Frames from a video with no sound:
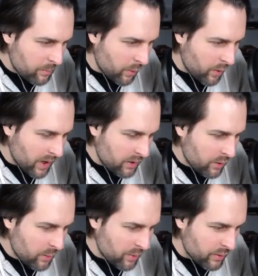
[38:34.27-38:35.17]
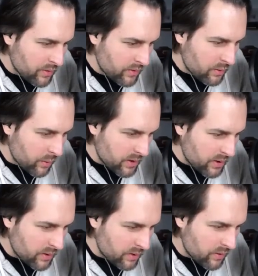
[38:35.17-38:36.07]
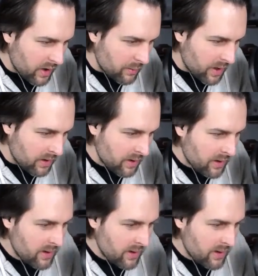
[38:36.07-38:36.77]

boy cool boots. What do you recommend?